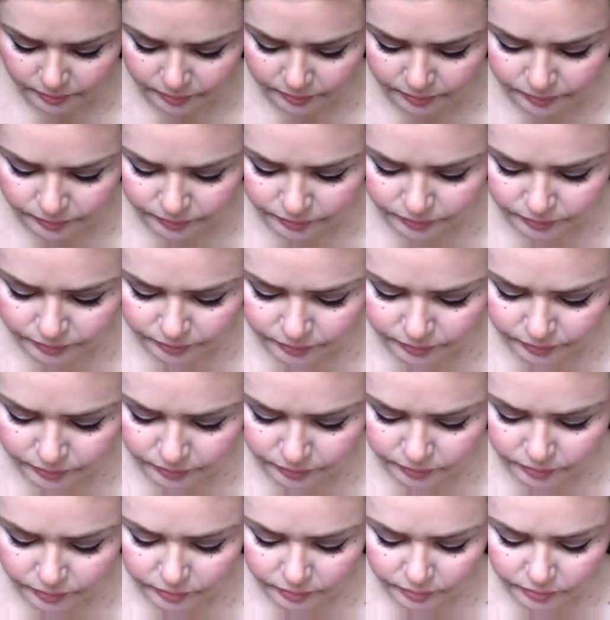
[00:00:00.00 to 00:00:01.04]

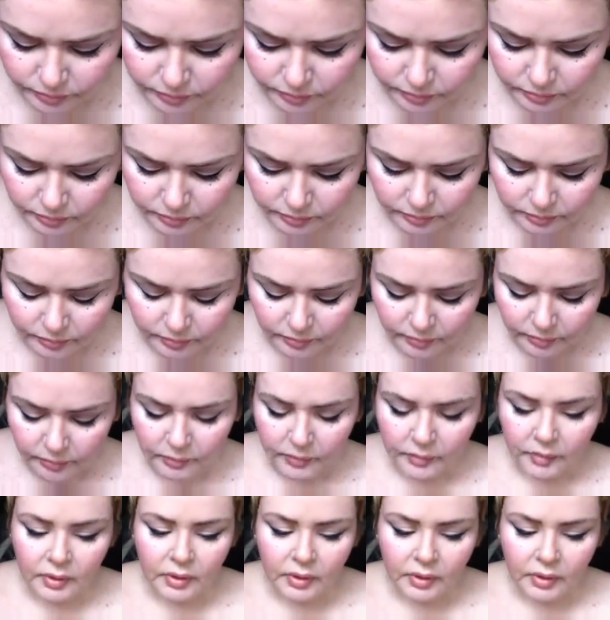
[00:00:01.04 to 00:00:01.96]
No one is speaking in this clip.